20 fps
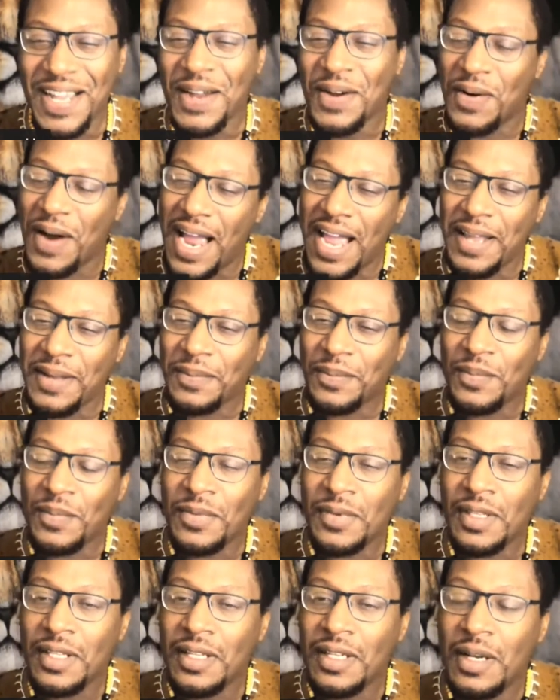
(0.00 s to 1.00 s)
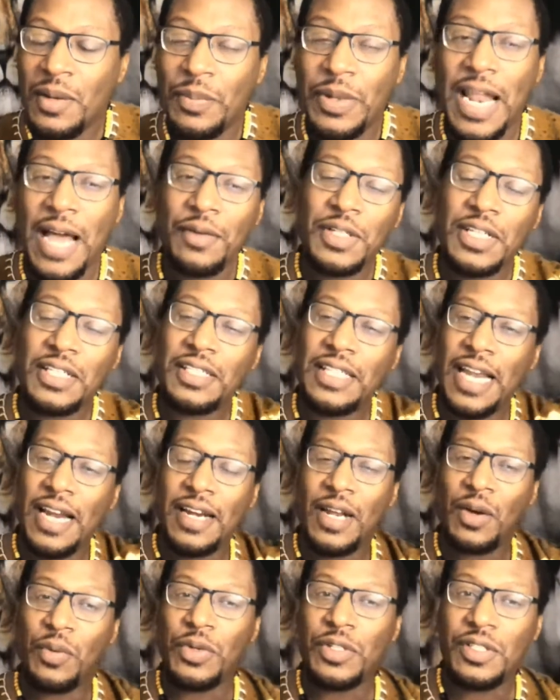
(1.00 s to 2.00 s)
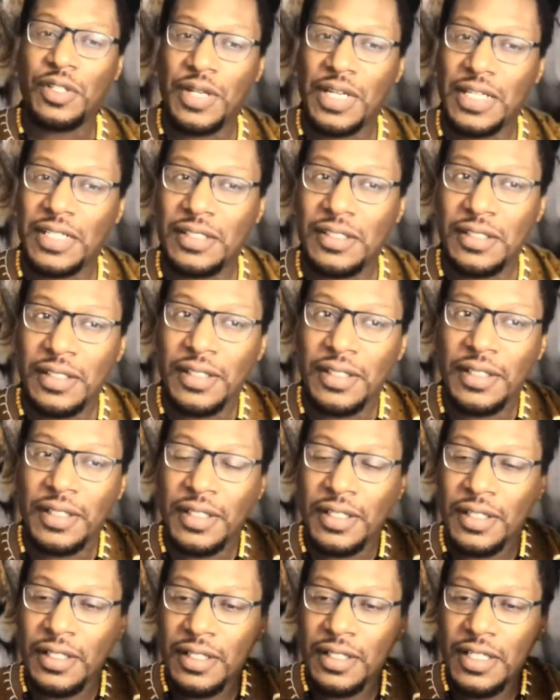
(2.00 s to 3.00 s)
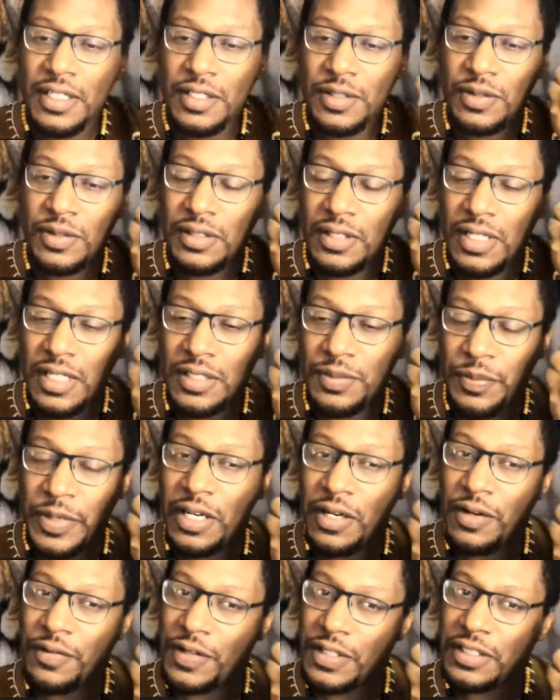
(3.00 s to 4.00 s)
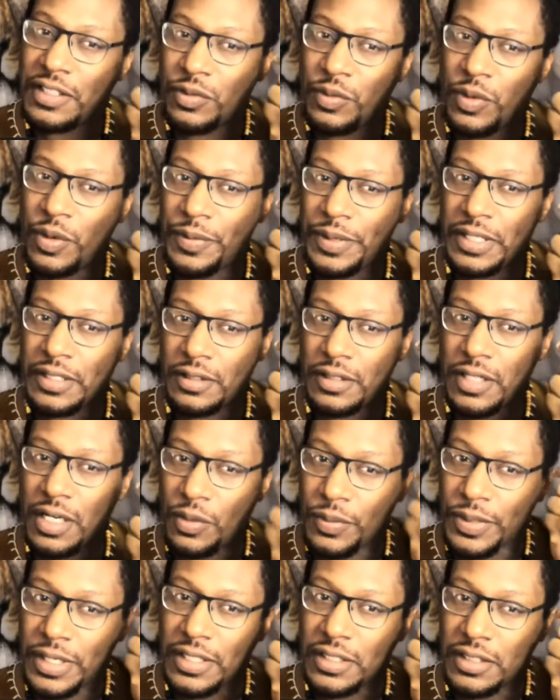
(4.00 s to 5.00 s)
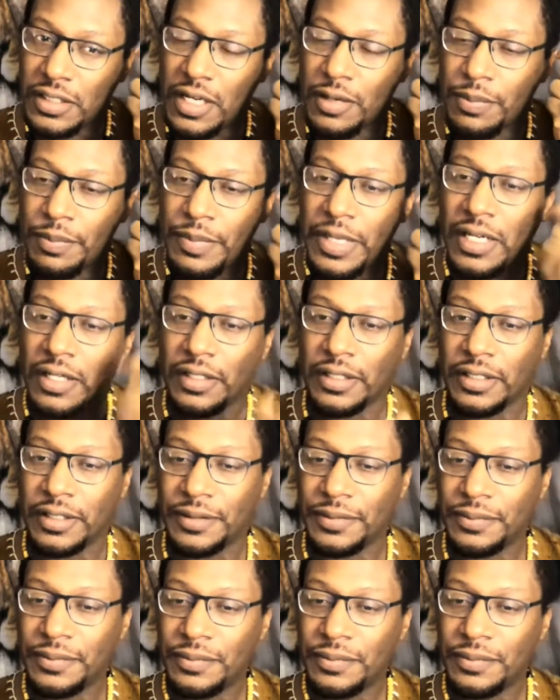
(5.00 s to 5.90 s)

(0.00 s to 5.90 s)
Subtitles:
Right? But I was just sharing that with you because many of us, this is where we get stuck. We get stuck mentally,